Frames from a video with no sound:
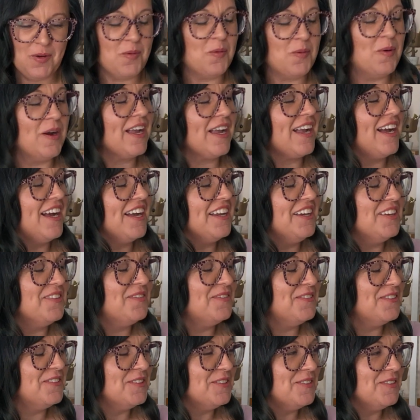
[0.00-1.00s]
What kind of
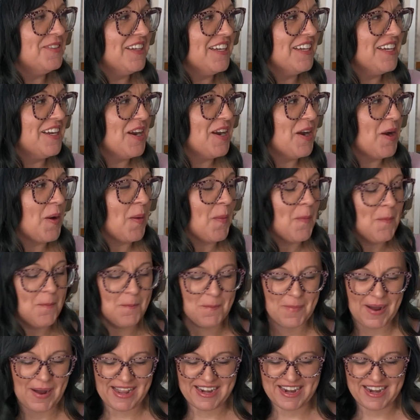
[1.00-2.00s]
food
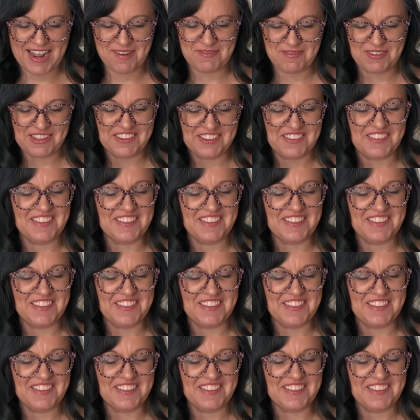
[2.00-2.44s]
might have a